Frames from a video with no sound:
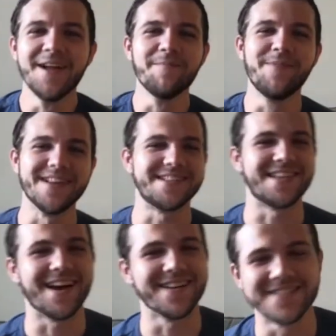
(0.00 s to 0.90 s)
But it
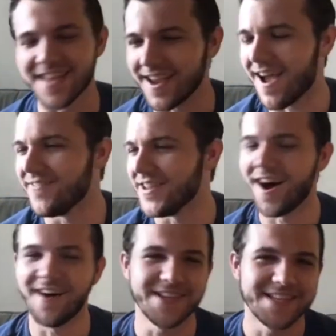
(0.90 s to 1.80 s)
sounds like, I mean,
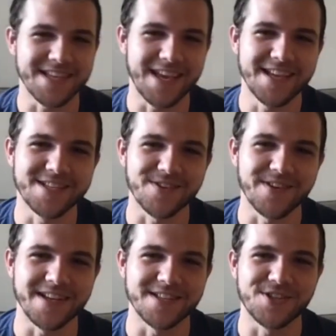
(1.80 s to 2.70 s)
obviously
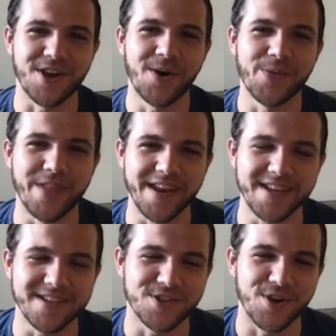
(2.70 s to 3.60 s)
history has shown that
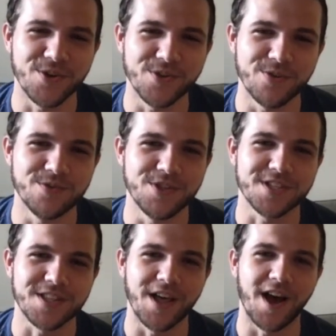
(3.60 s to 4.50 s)
he showed you
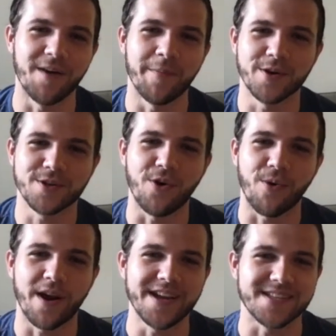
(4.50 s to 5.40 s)
just the utmost
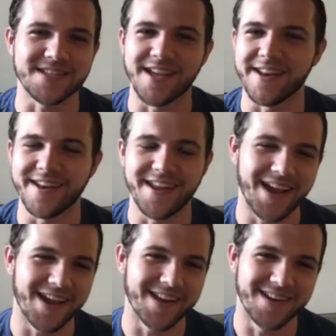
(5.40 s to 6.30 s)
grace and,
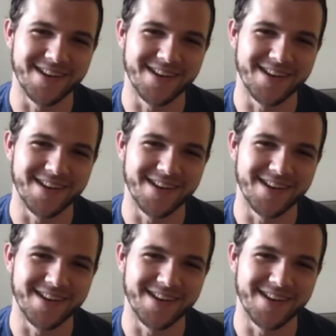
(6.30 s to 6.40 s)
and.